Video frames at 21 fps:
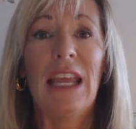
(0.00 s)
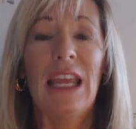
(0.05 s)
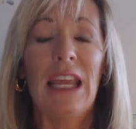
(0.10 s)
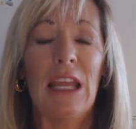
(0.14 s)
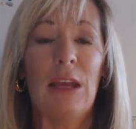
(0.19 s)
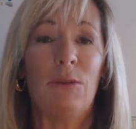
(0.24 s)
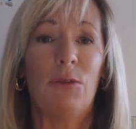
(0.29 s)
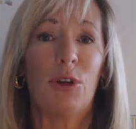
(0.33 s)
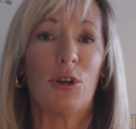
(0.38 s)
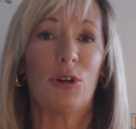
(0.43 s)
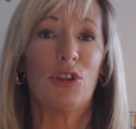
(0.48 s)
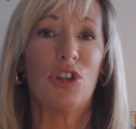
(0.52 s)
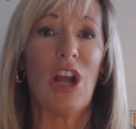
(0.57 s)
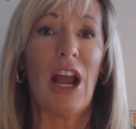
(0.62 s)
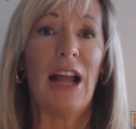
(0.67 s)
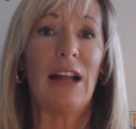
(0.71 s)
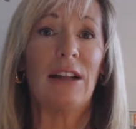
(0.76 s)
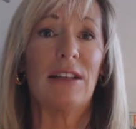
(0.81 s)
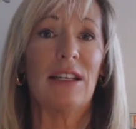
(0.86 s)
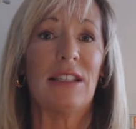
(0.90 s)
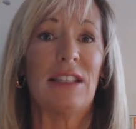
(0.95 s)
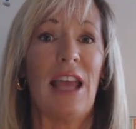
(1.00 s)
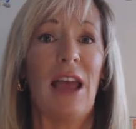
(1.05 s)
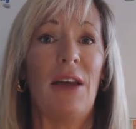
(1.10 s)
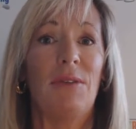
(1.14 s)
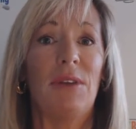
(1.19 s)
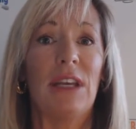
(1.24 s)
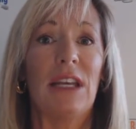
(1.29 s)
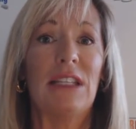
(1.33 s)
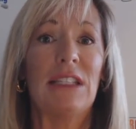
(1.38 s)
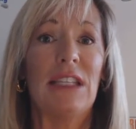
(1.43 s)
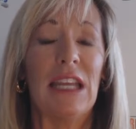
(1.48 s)
if their child is
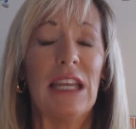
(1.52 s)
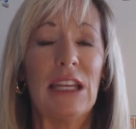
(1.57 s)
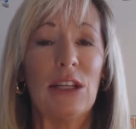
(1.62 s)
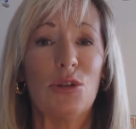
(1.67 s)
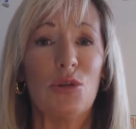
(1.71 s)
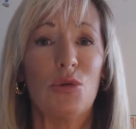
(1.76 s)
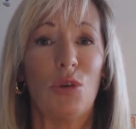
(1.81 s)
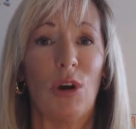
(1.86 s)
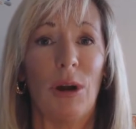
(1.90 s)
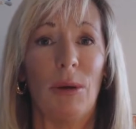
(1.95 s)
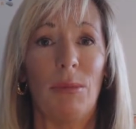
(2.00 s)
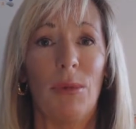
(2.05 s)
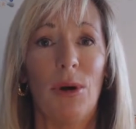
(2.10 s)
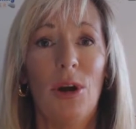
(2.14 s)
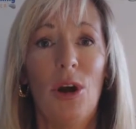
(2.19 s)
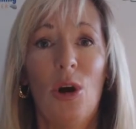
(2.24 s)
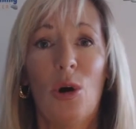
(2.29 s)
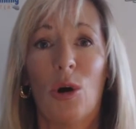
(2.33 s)
having a tantrum